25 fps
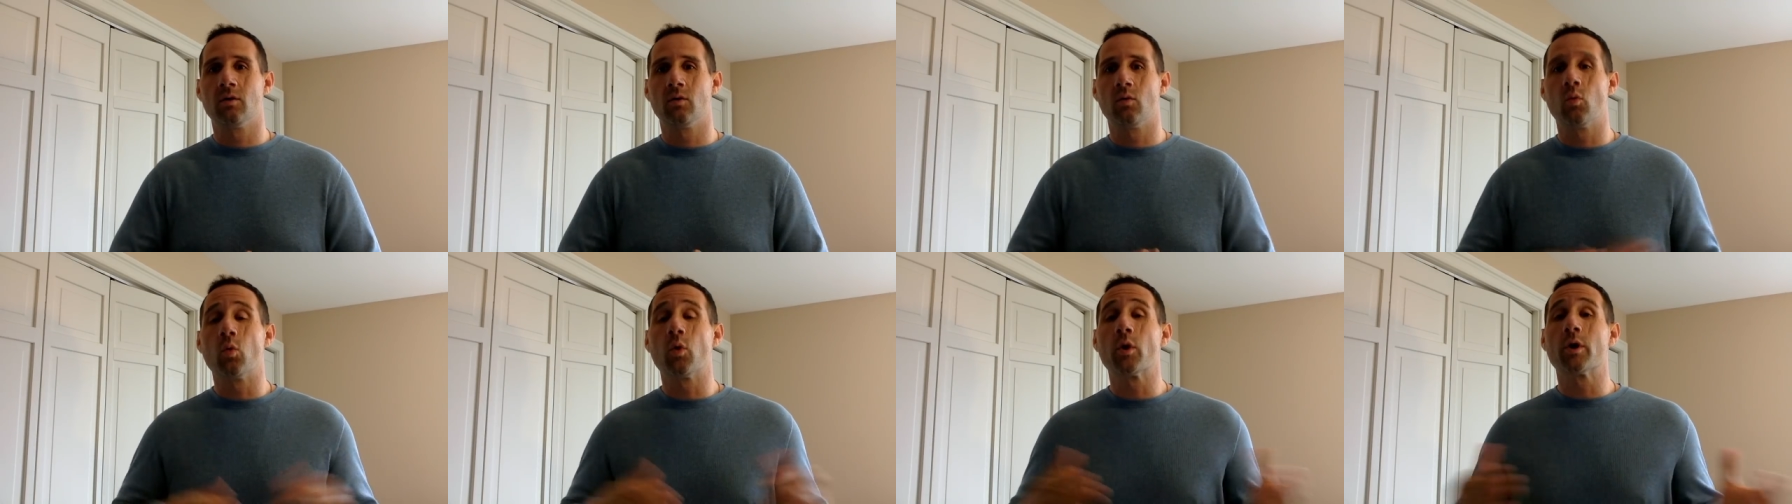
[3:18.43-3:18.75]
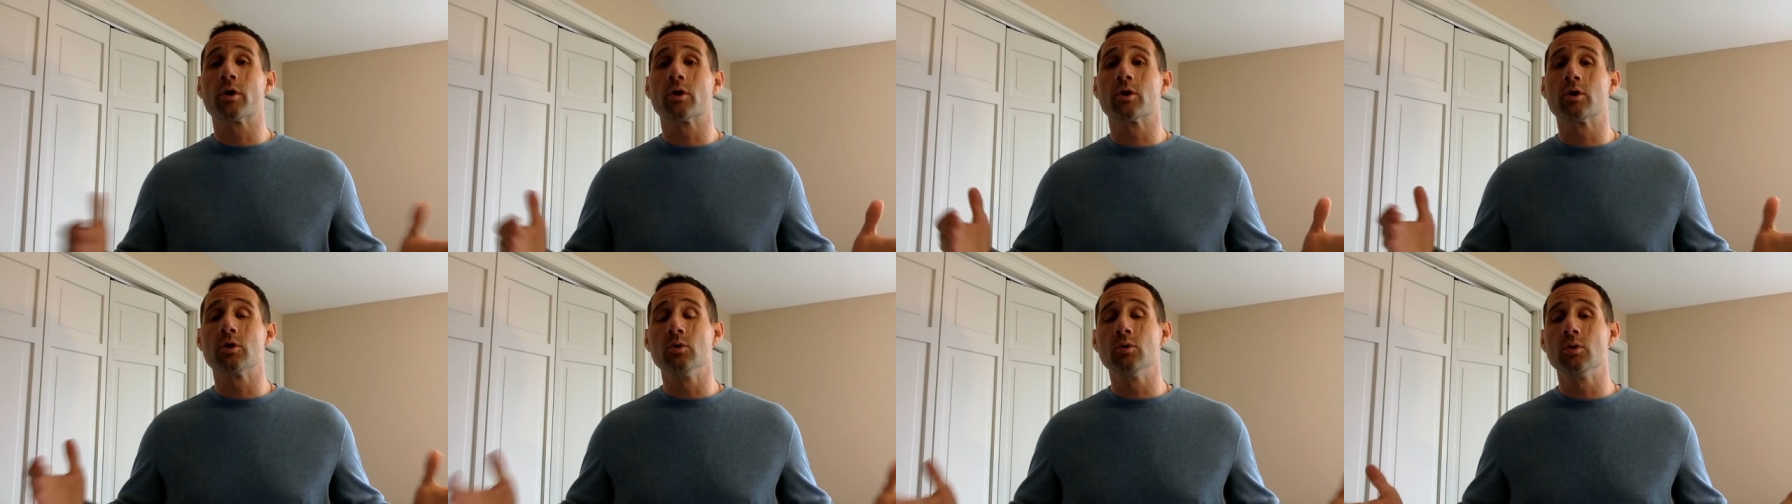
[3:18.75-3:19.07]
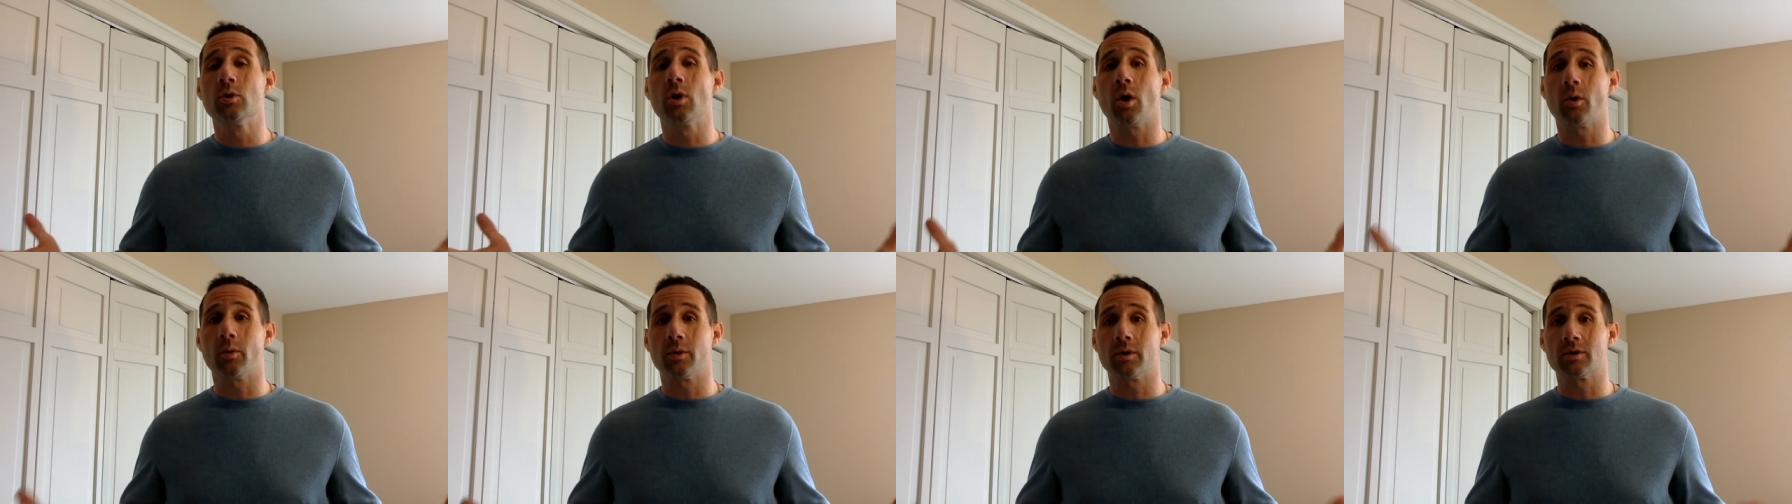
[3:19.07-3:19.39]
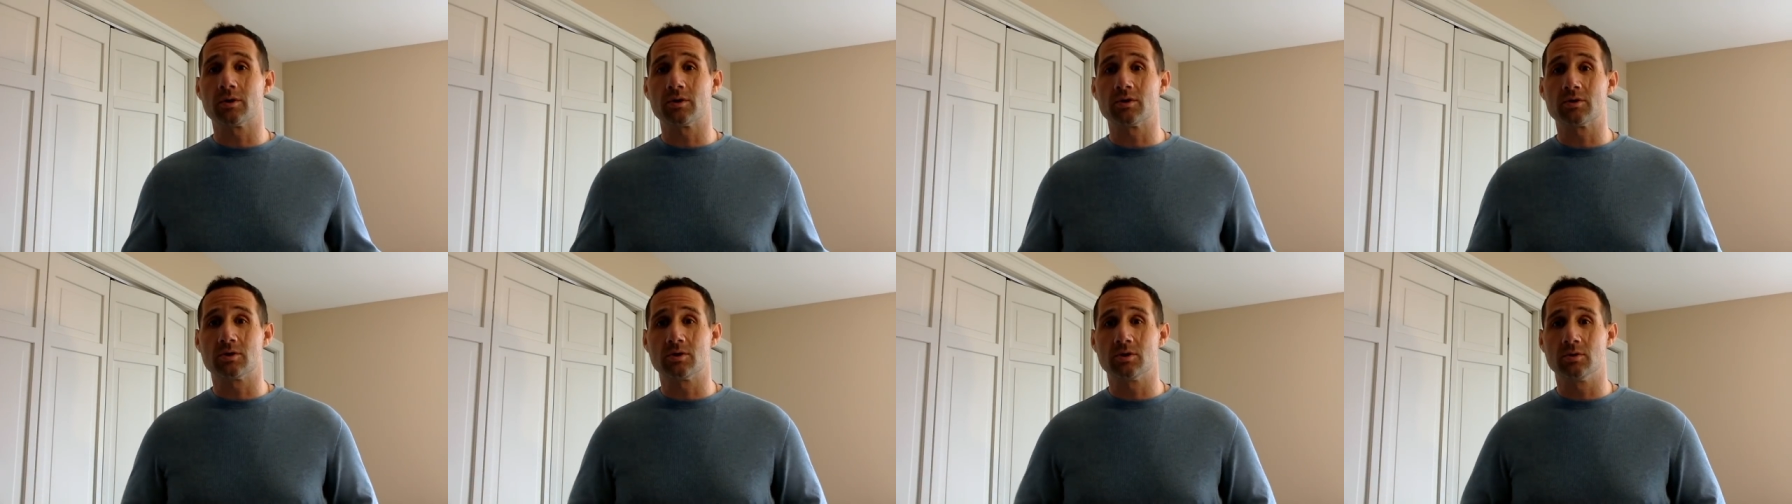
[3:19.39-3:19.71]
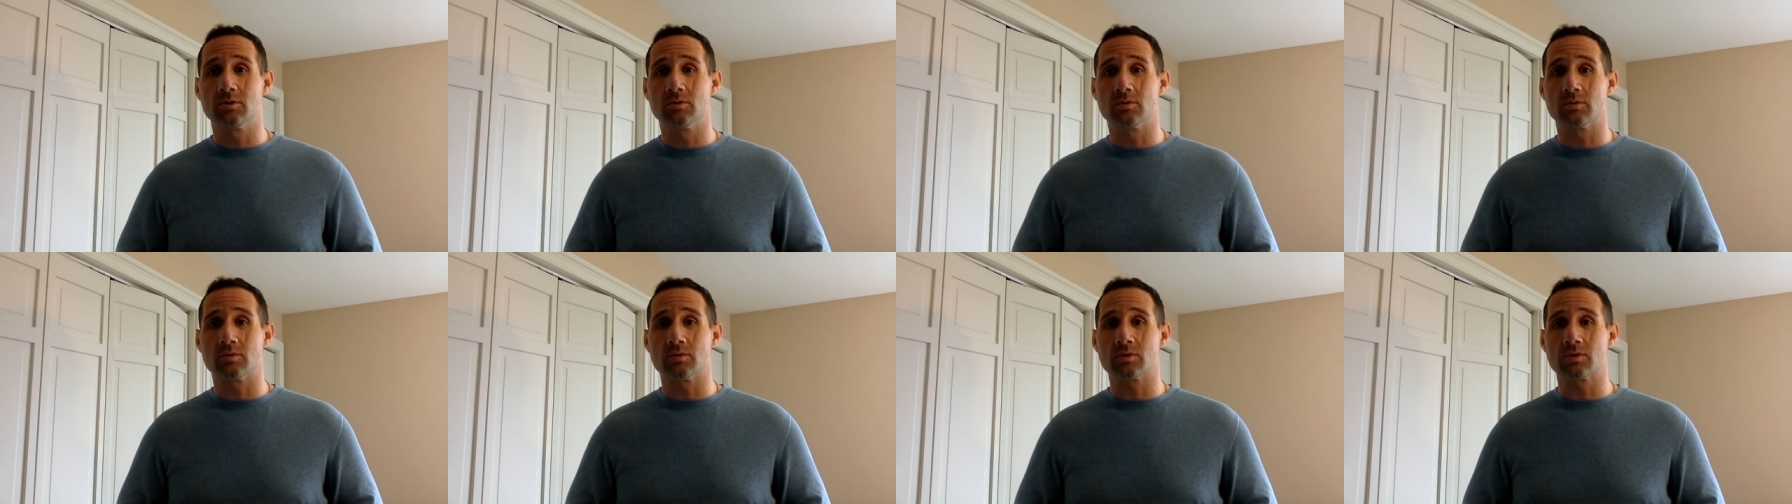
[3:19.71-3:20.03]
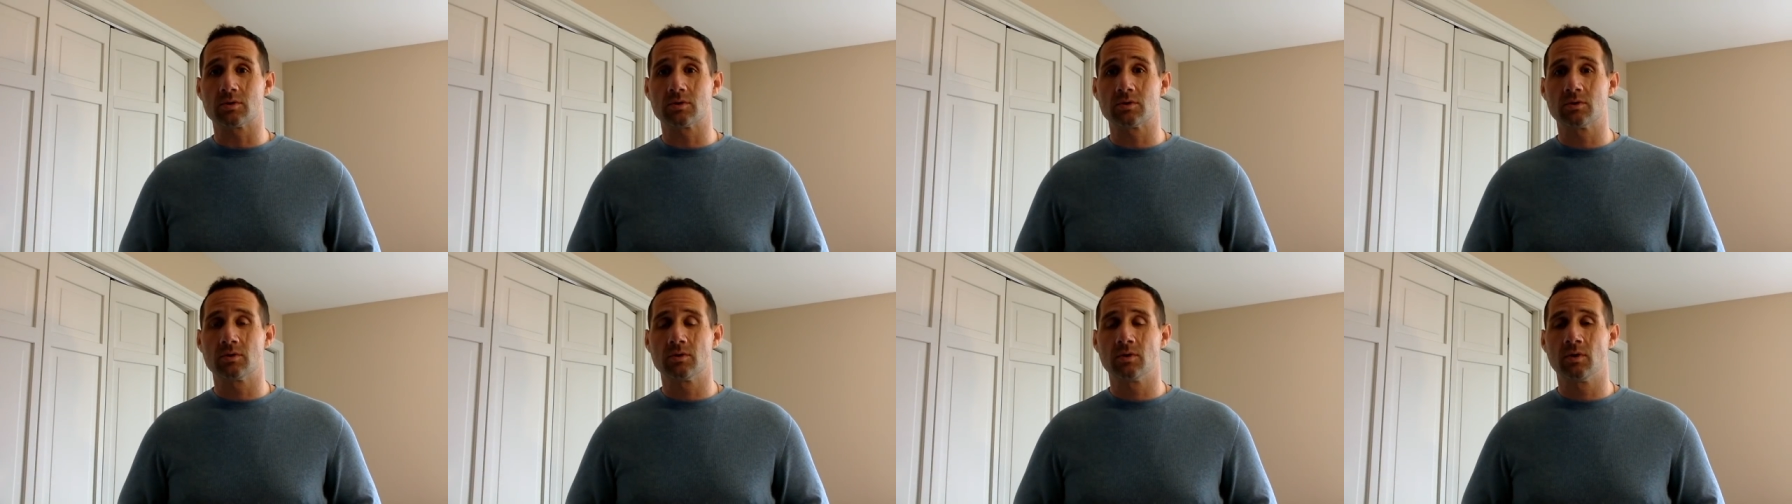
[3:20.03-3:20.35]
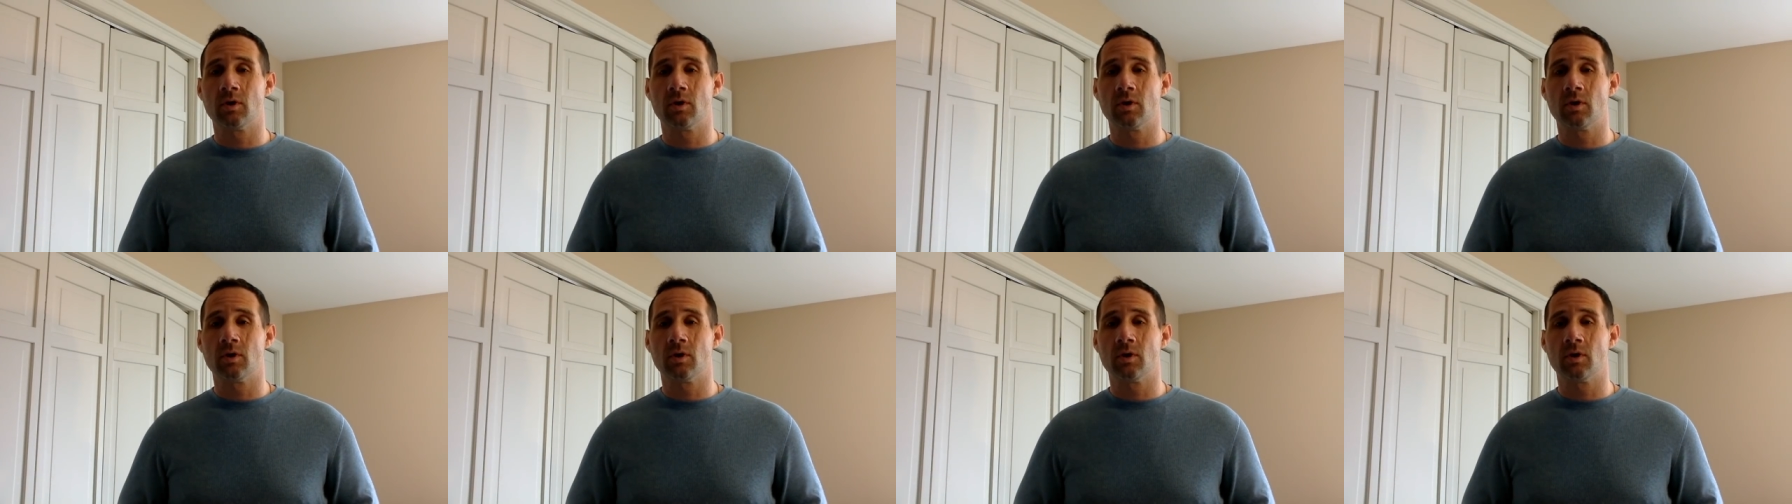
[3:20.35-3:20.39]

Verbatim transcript: What are you going to choose?